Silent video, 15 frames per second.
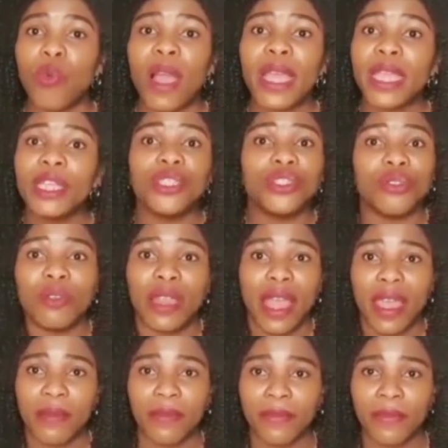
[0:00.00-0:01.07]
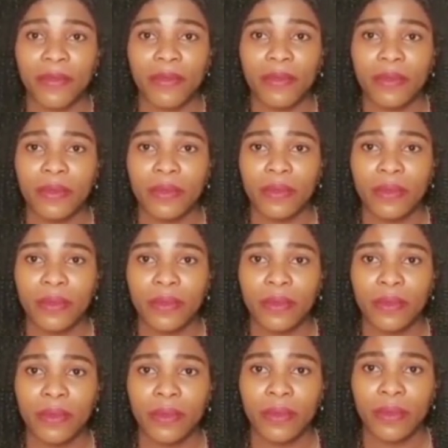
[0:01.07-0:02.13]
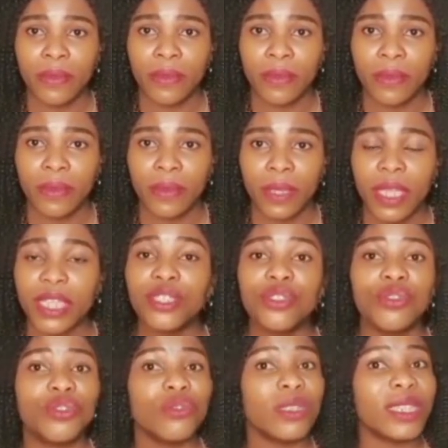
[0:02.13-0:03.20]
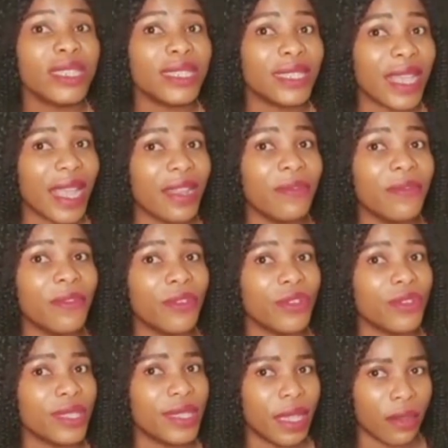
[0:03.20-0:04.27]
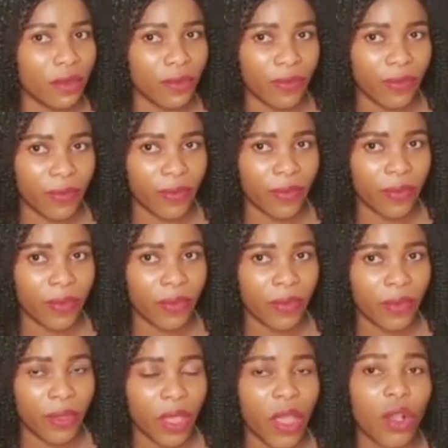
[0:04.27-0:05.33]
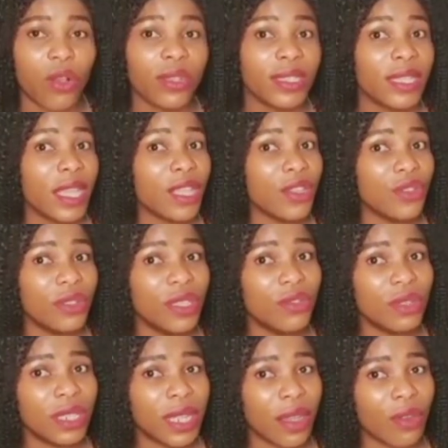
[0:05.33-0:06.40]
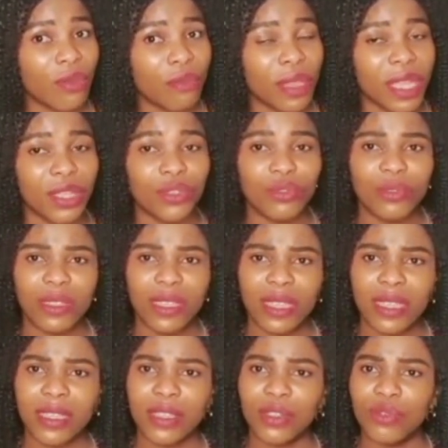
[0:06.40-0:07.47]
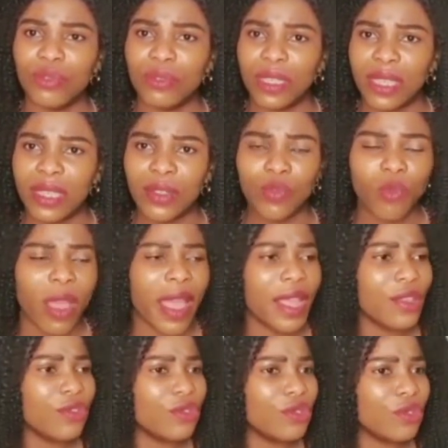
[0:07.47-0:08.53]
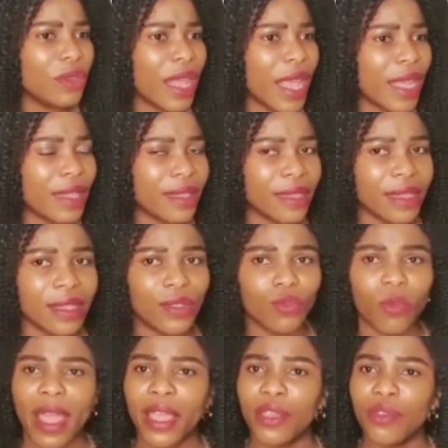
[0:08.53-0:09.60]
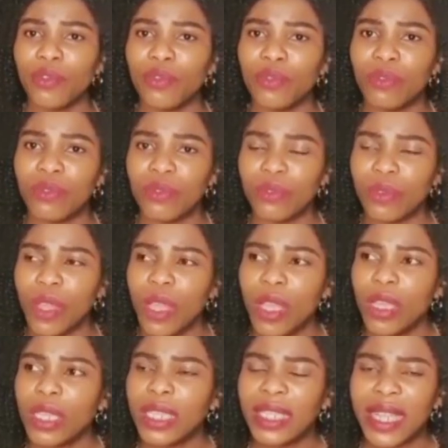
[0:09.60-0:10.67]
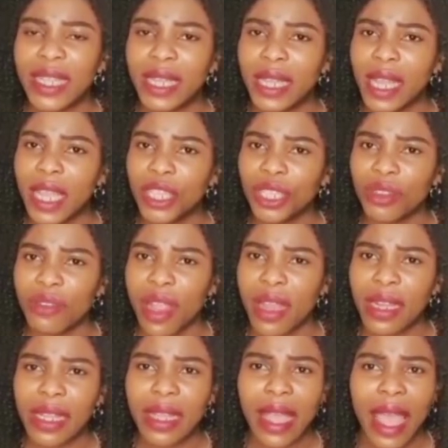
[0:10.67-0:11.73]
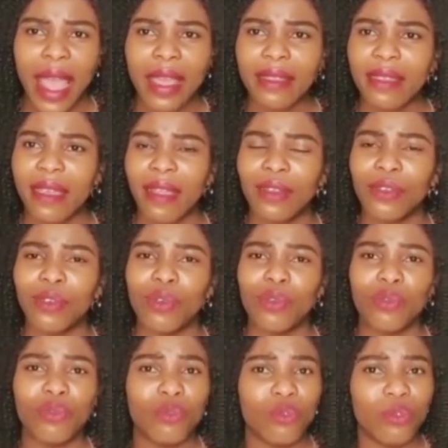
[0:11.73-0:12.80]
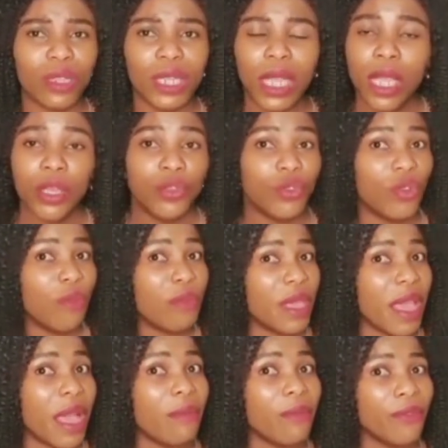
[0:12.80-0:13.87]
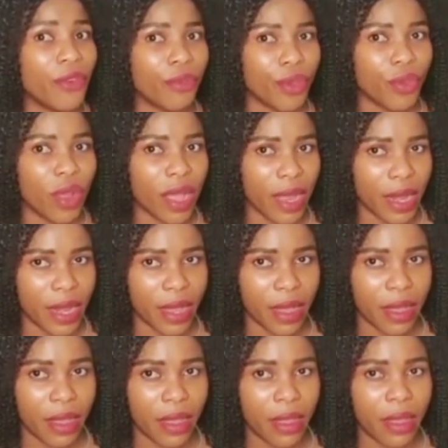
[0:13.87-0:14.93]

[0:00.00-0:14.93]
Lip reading: work in your life. It's you to decide for yourself. Because they used to tell me, do this, why you do like this, why you date a Nigerian guy, they are no good. You know me, I'm from Uganda.